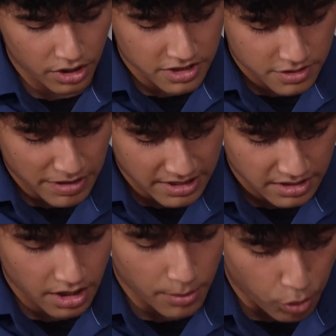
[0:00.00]
on
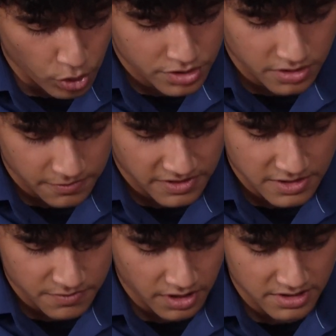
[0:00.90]
spending a portion of
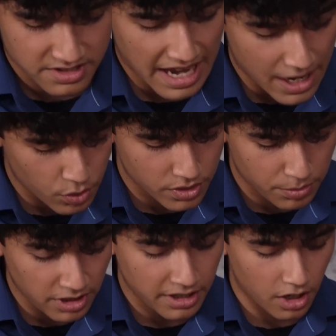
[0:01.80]
these funds
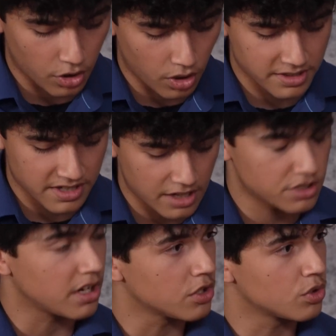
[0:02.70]
equitably across
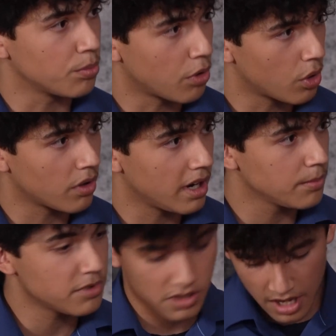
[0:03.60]
educational
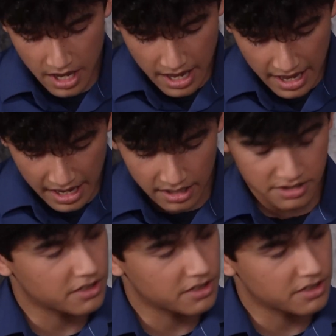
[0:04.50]
programs and